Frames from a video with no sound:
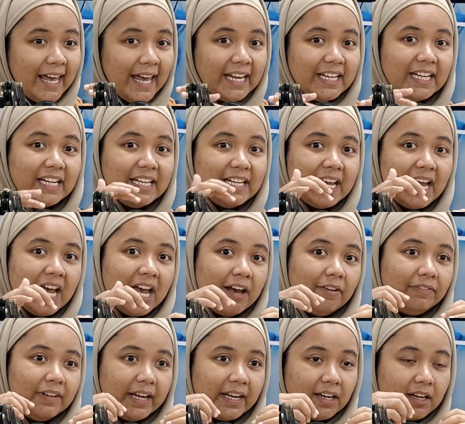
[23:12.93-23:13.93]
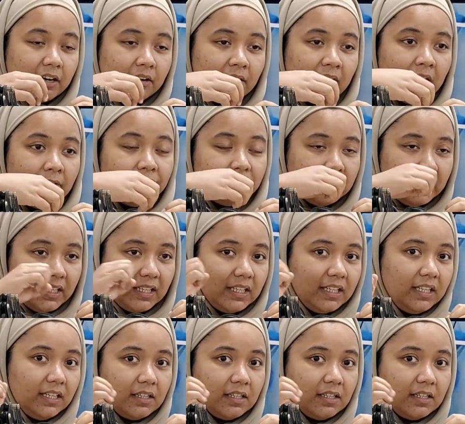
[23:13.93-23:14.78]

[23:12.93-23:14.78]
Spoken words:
And then they have like a grafting